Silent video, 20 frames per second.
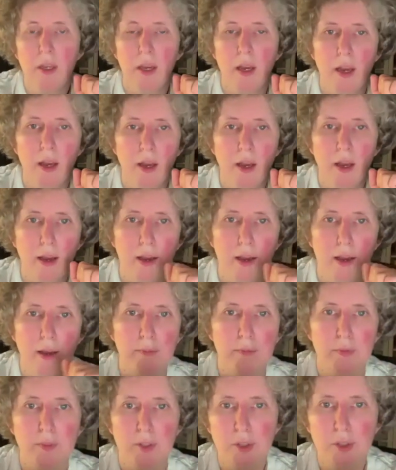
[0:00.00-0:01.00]

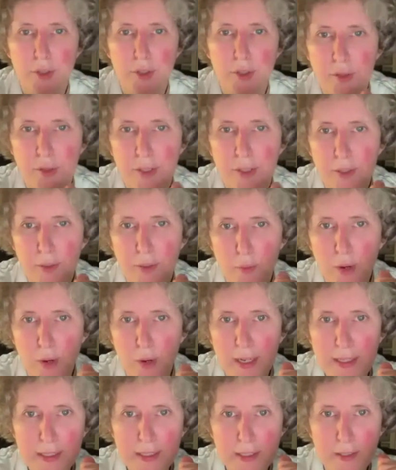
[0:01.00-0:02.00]
the cute little
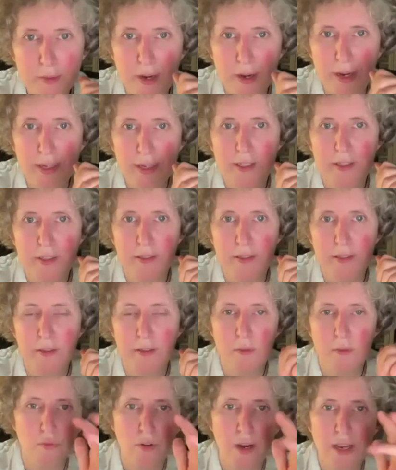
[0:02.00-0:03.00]
ones, right?
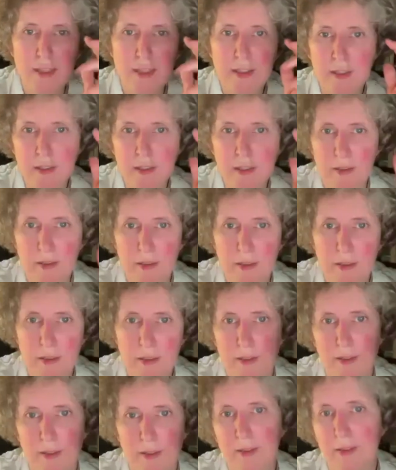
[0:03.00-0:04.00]
The wrens,
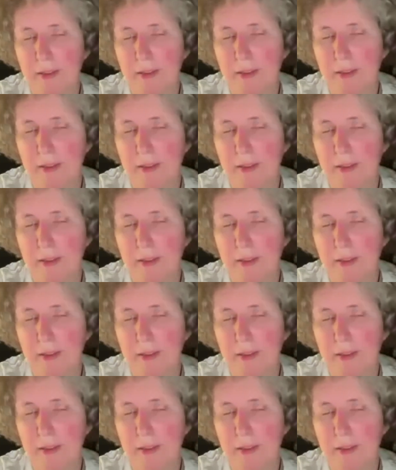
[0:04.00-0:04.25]
the